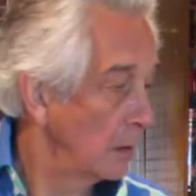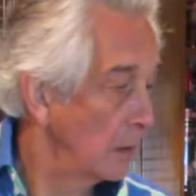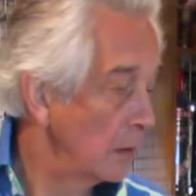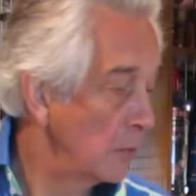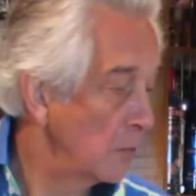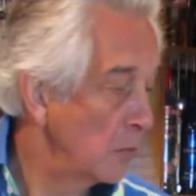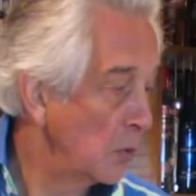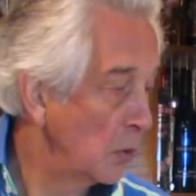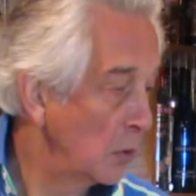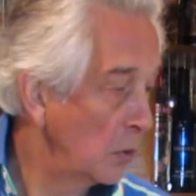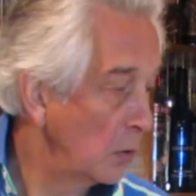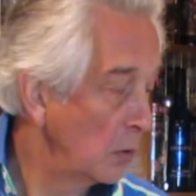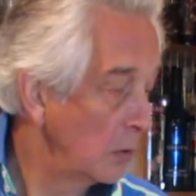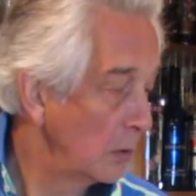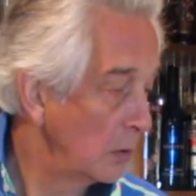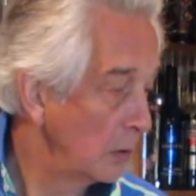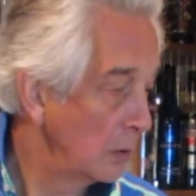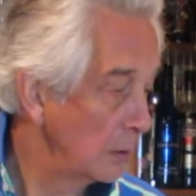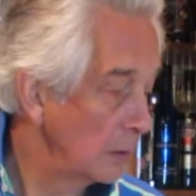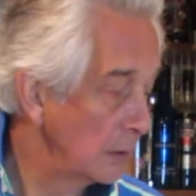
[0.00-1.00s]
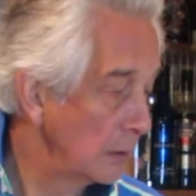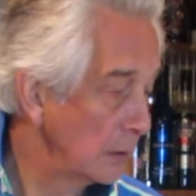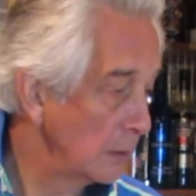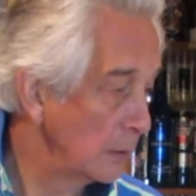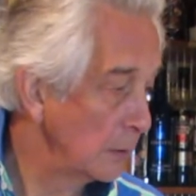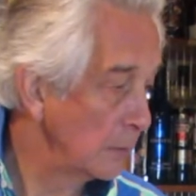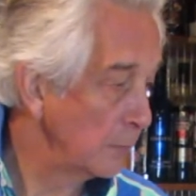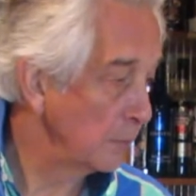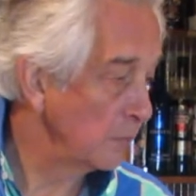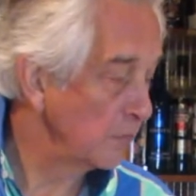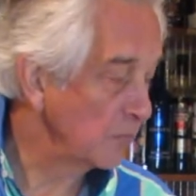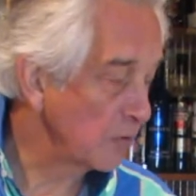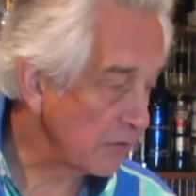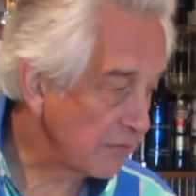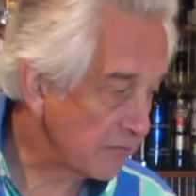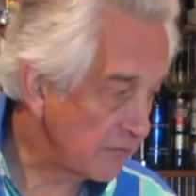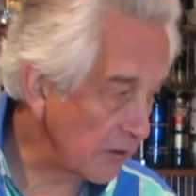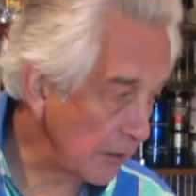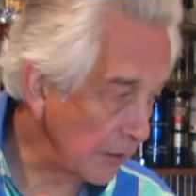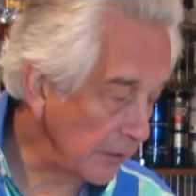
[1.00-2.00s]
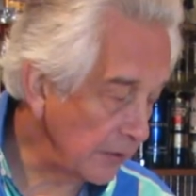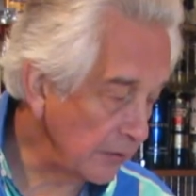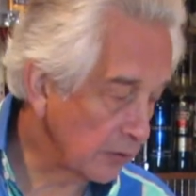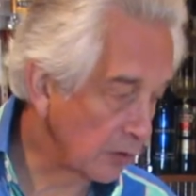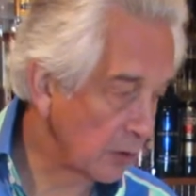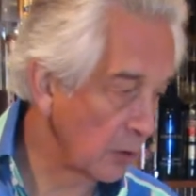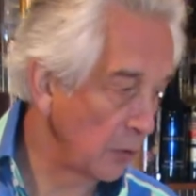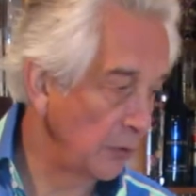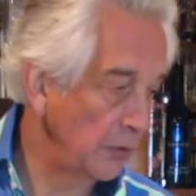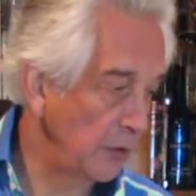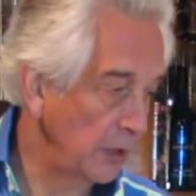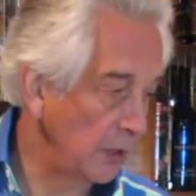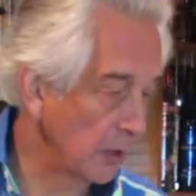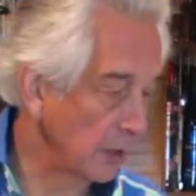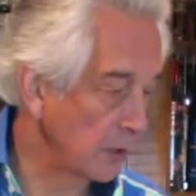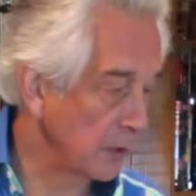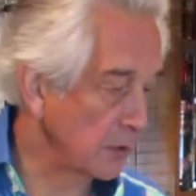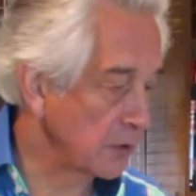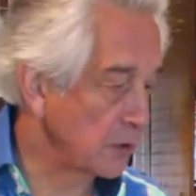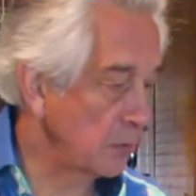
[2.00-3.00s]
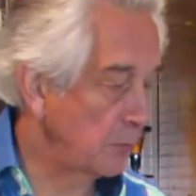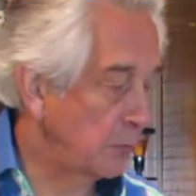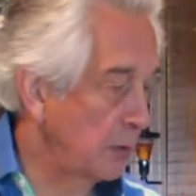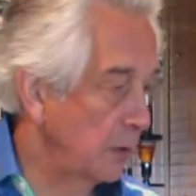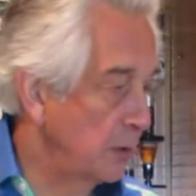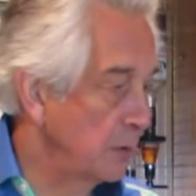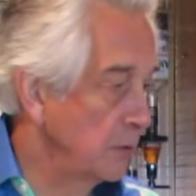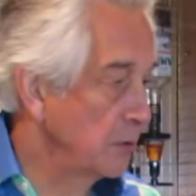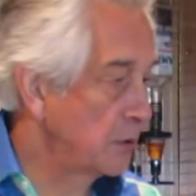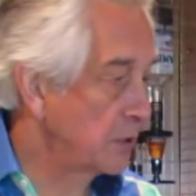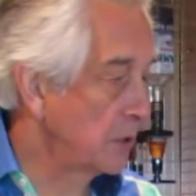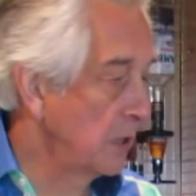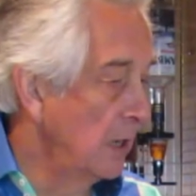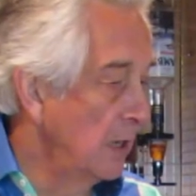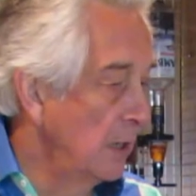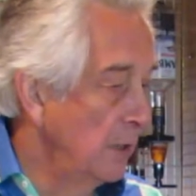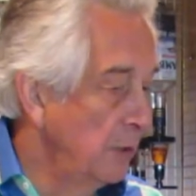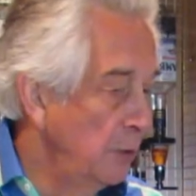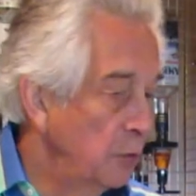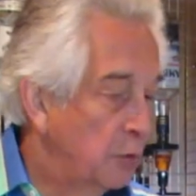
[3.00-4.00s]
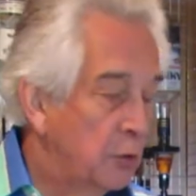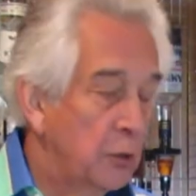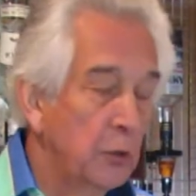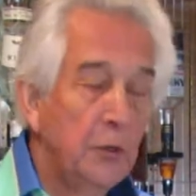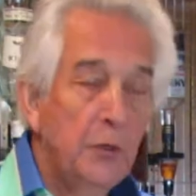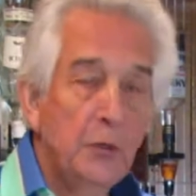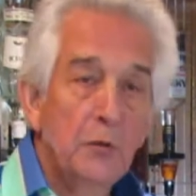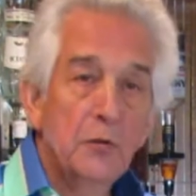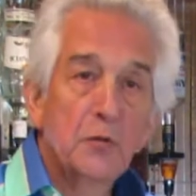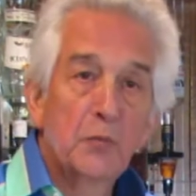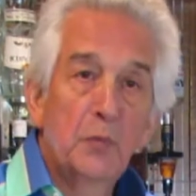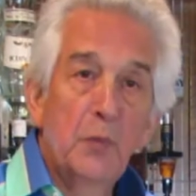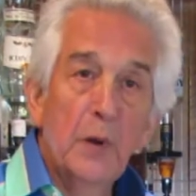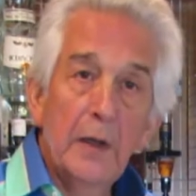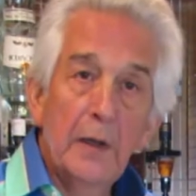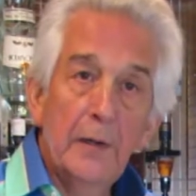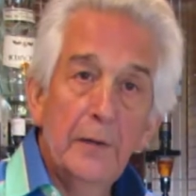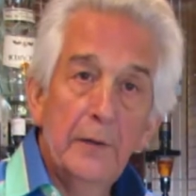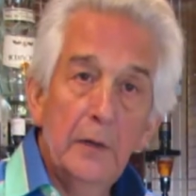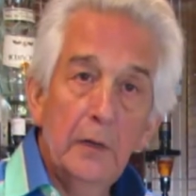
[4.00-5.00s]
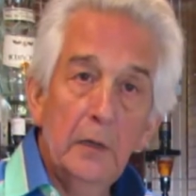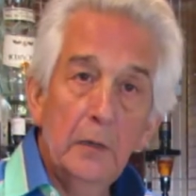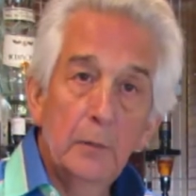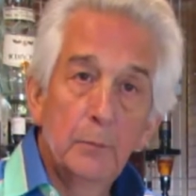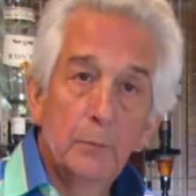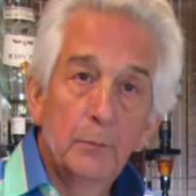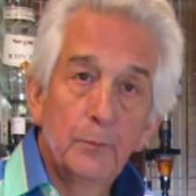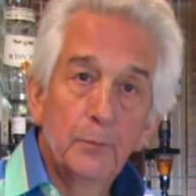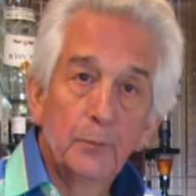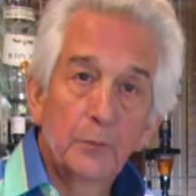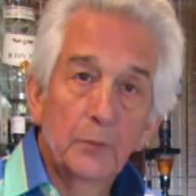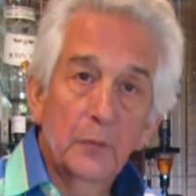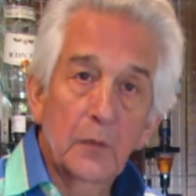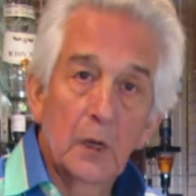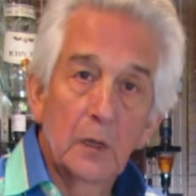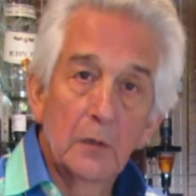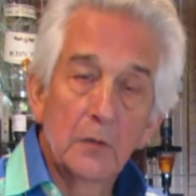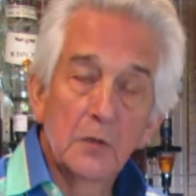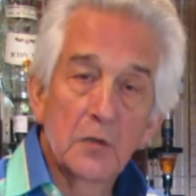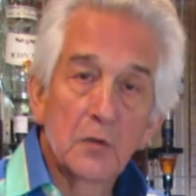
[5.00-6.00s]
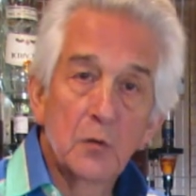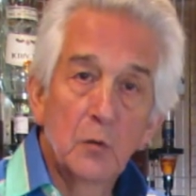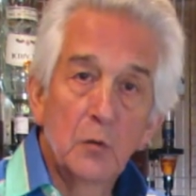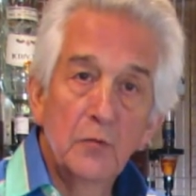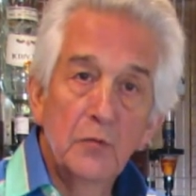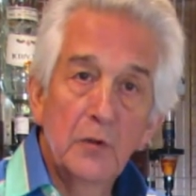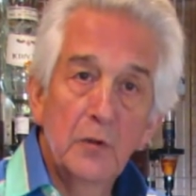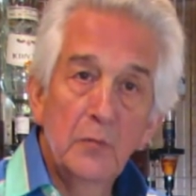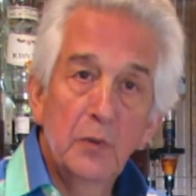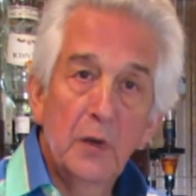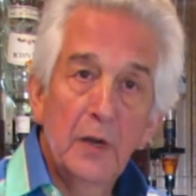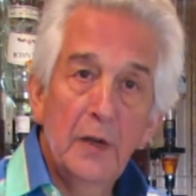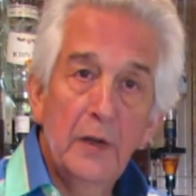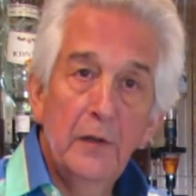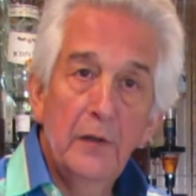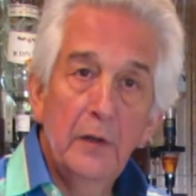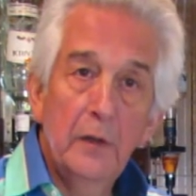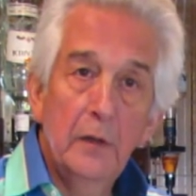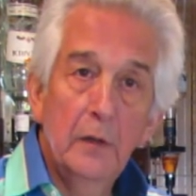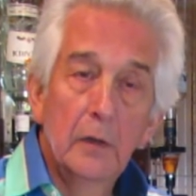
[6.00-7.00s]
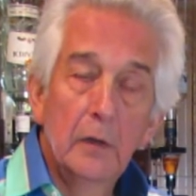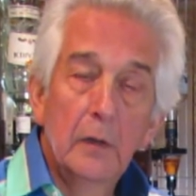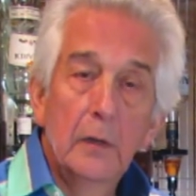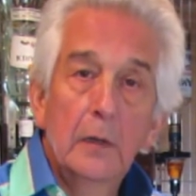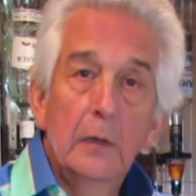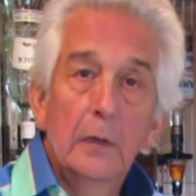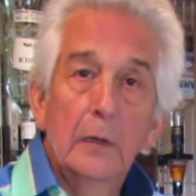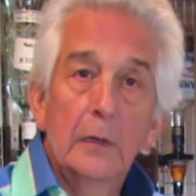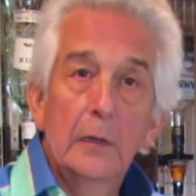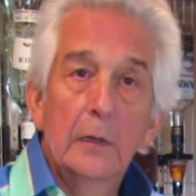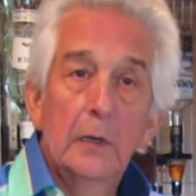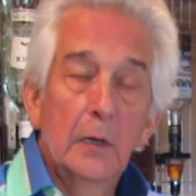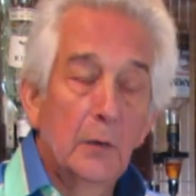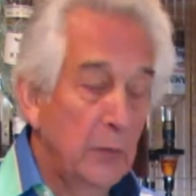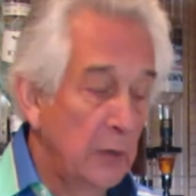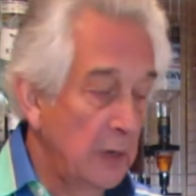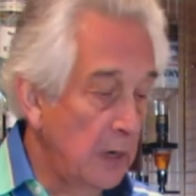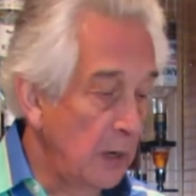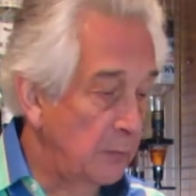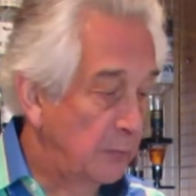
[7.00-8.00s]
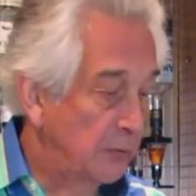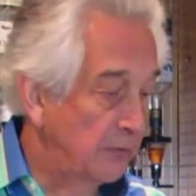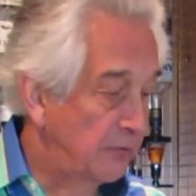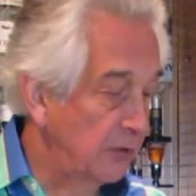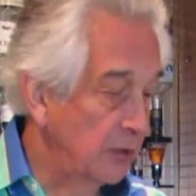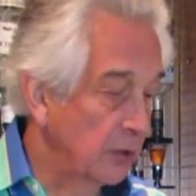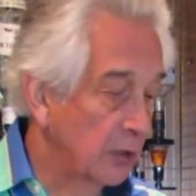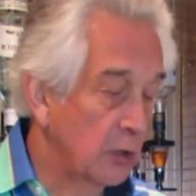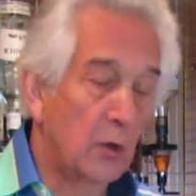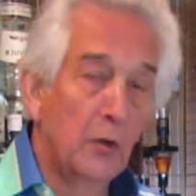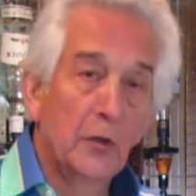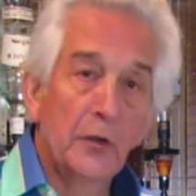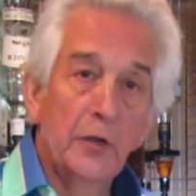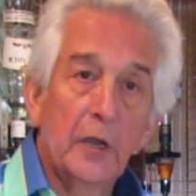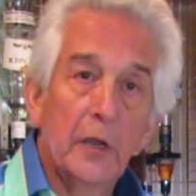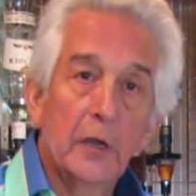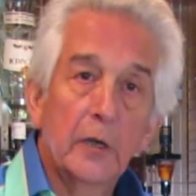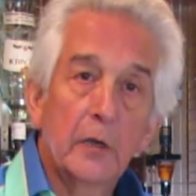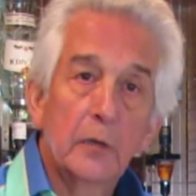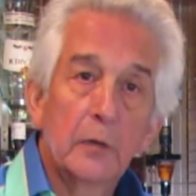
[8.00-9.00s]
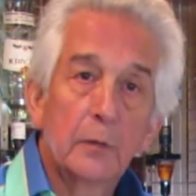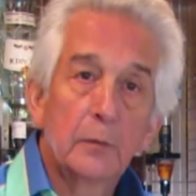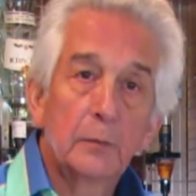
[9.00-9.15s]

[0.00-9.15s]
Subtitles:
more refined cognac, I suppose. You could use brandy, just ordinary brandy, but I prefer cognac.